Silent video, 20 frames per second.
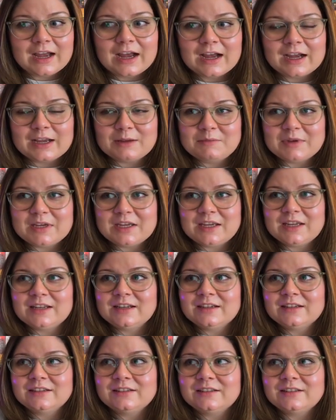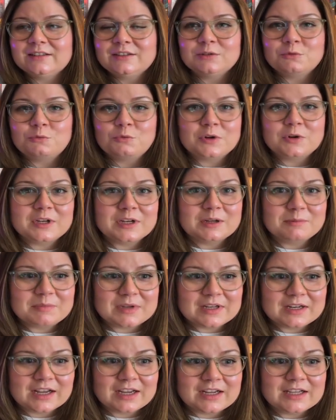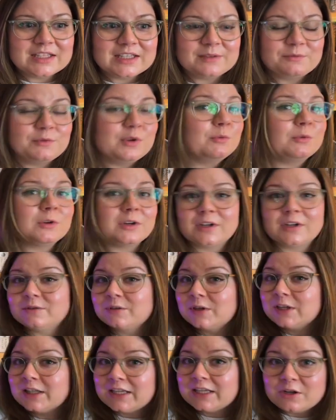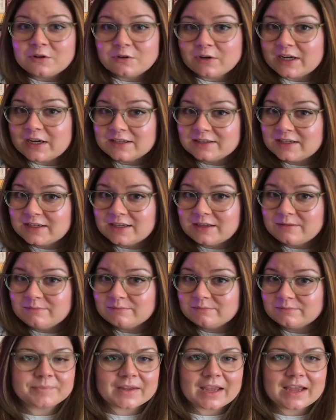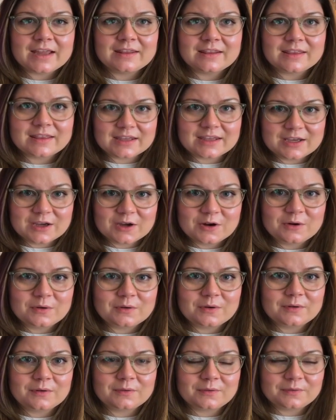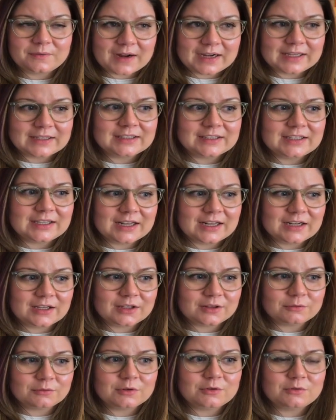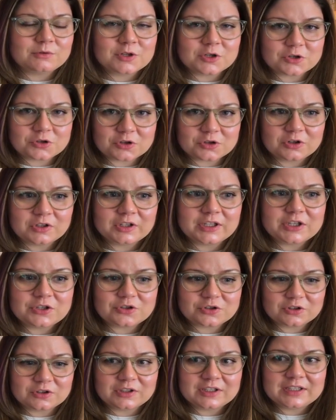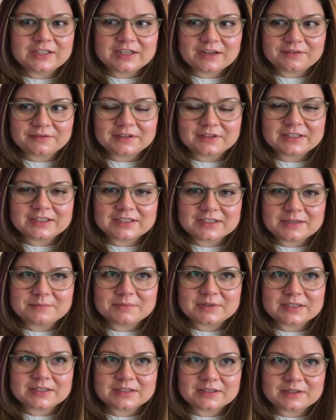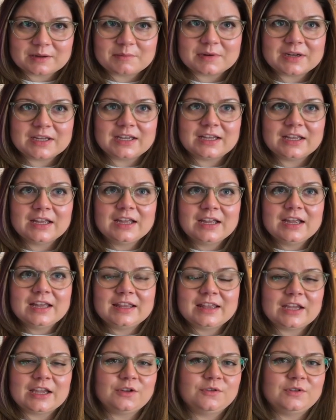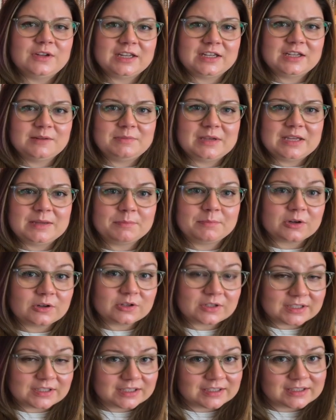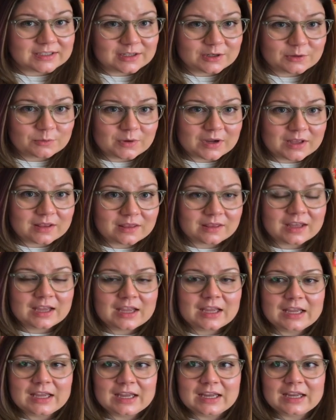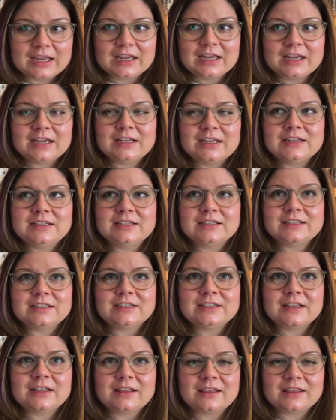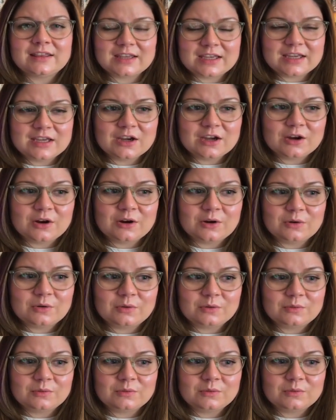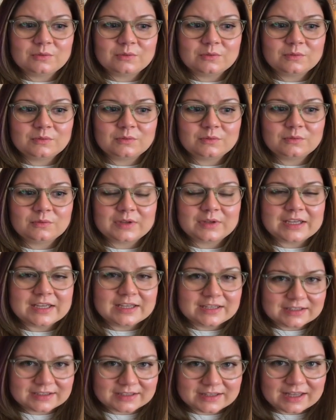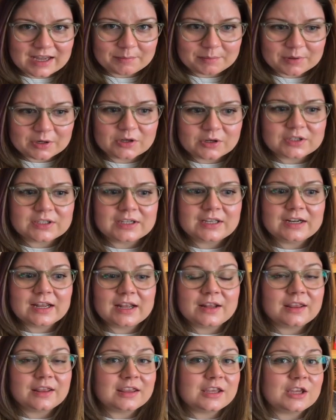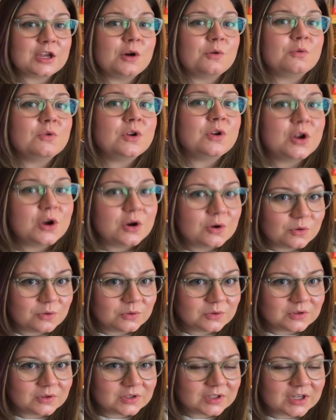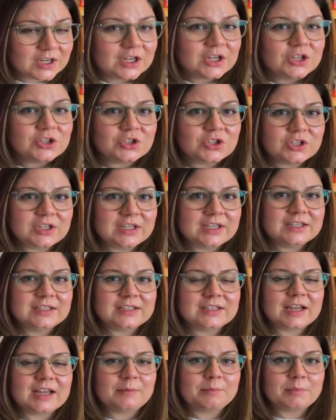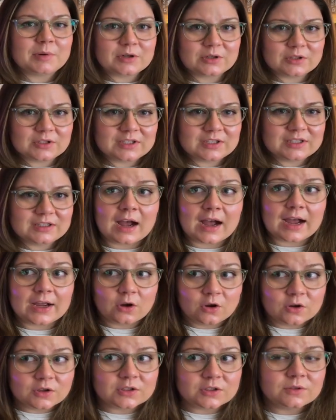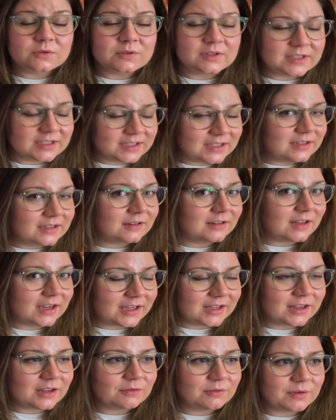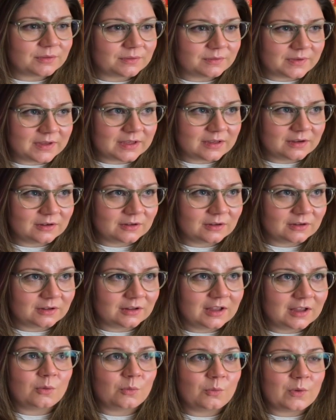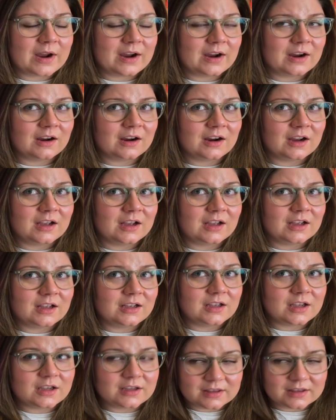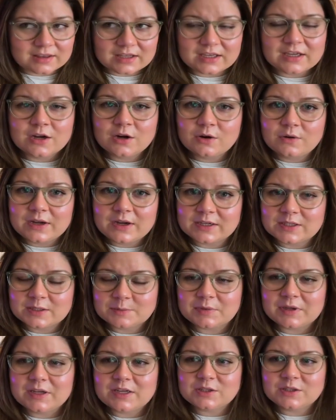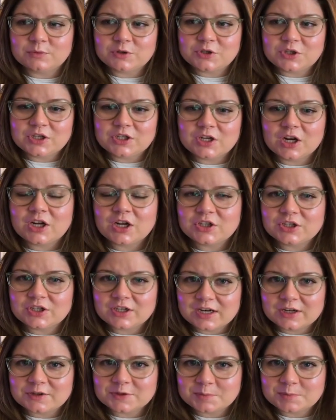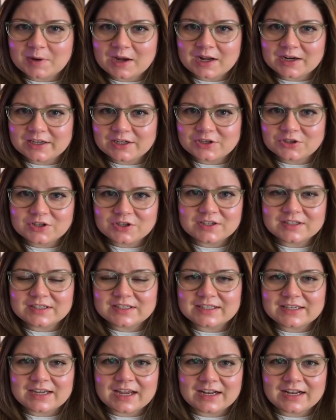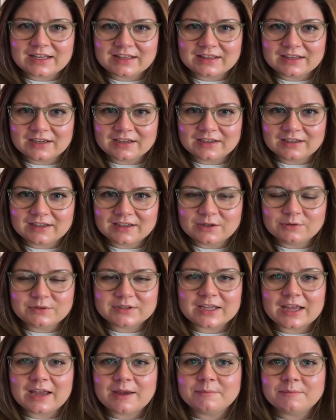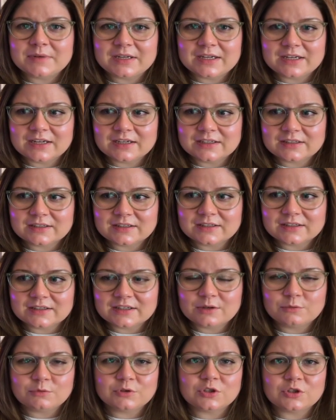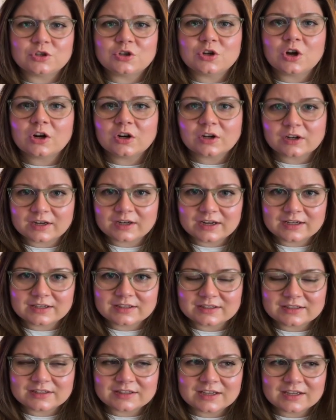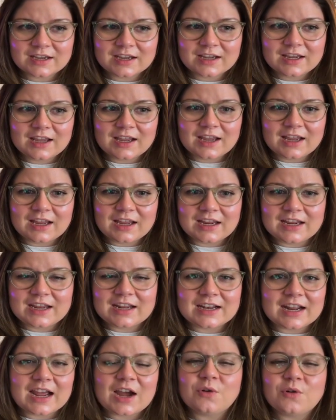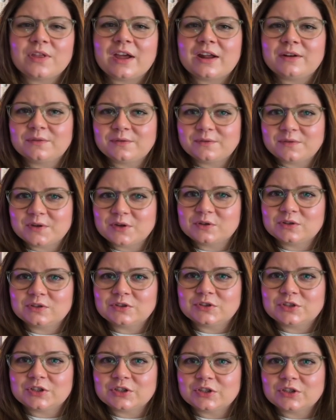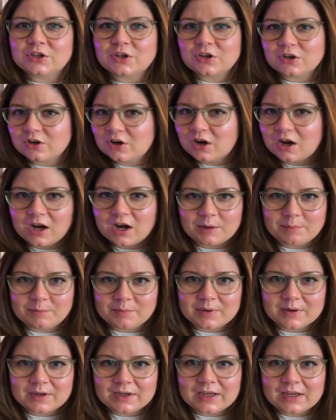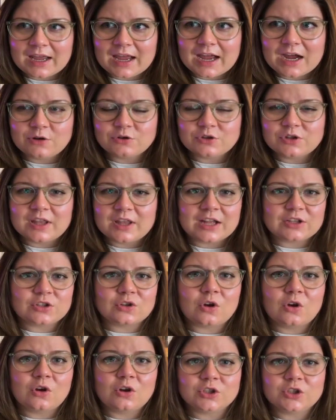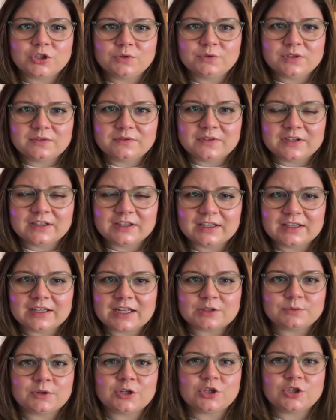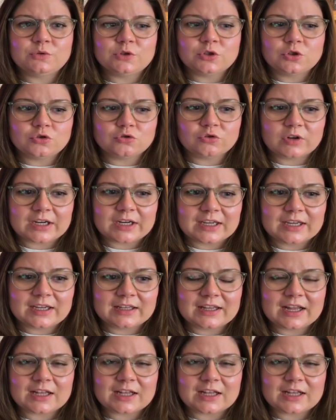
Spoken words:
I mean, wouldn't it be nice if we weren't really crazy? And Theo finally getting through to Shirley. Shirley definitely seems like somebody that you need to be persistent with, and Theo is that person, and Theo knows she is that person. I also did like the reveal where Theo explains when she touched Nell's body, she didn't see anything. It was emptiness. It was darkness. And how that filled her up. How that's all she was feeling. That's why she was drinking.